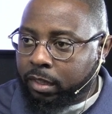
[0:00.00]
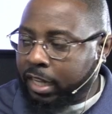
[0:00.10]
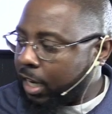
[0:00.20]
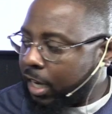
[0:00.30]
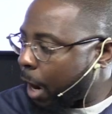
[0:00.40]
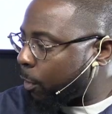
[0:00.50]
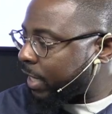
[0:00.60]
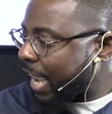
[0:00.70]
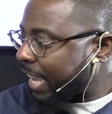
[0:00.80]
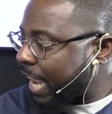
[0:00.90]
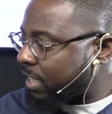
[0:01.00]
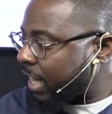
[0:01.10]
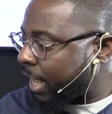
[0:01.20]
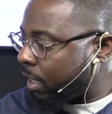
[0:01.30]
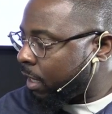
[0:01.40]
Then a couple decades
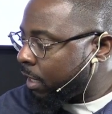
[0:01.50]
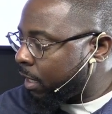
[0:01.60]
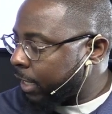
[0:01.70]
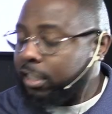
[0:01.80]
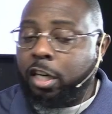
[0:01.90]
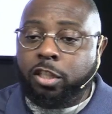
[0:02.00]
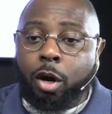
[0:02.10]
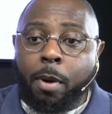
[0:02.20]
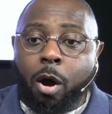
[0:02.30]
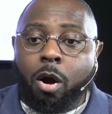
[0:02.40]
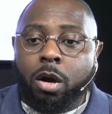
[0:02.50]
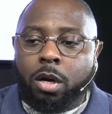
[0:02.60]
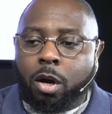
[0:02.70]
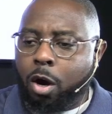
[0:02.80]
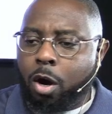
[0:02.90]
later, they start talking about,
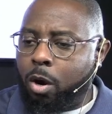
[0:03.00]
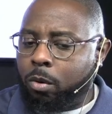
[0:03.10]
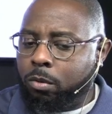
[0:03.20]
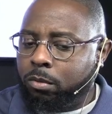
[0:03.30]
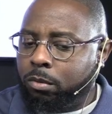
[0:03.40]
oh,